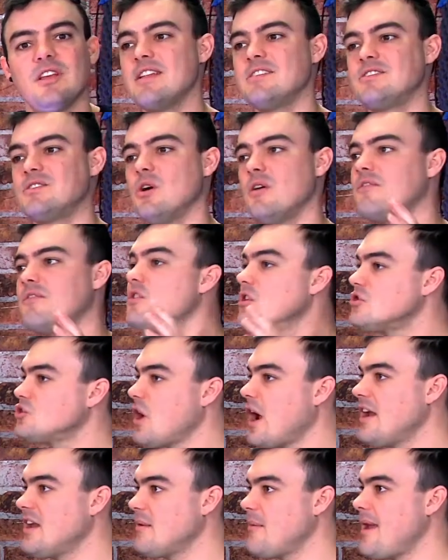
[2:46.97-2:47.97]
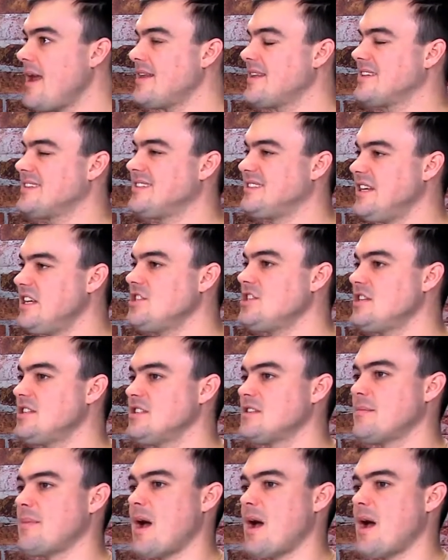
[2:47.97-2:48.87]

And so if you're trying to make decisions